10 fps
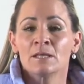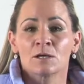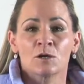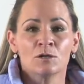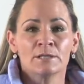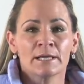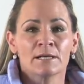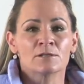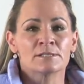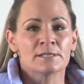The contact
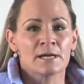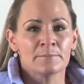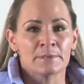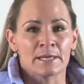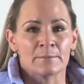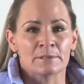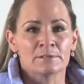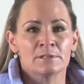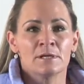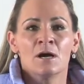class
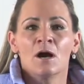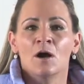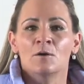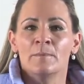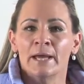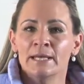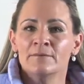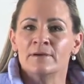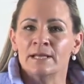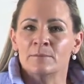timetables are made
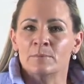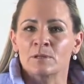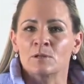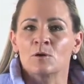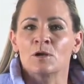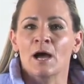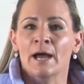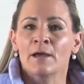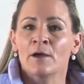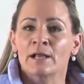available on
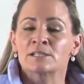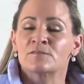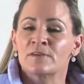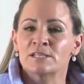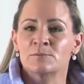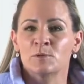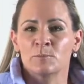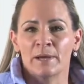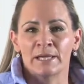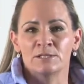IOL's Facebook
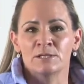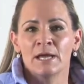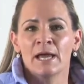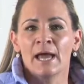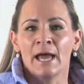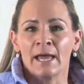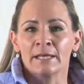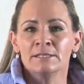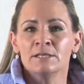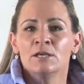page
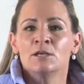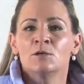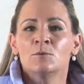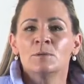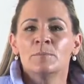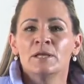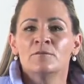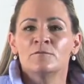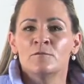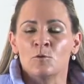and you will be
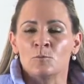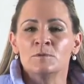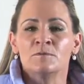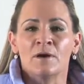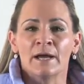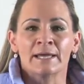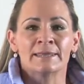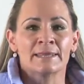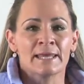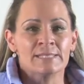informed via
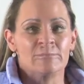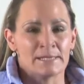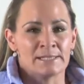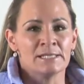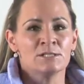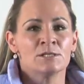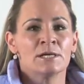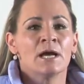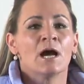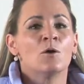text message
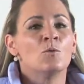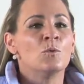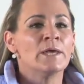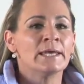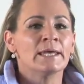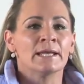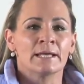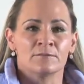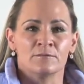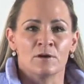a week in
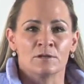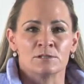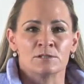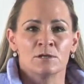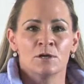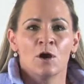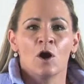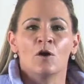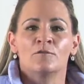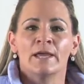advance
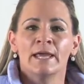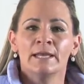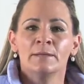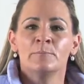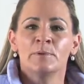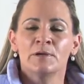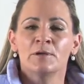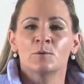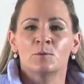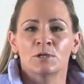of any
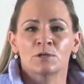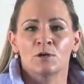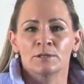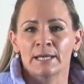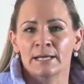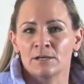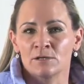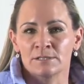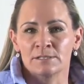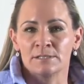pre-recorded contact
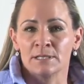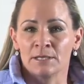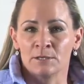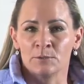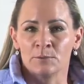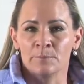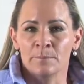classes near you.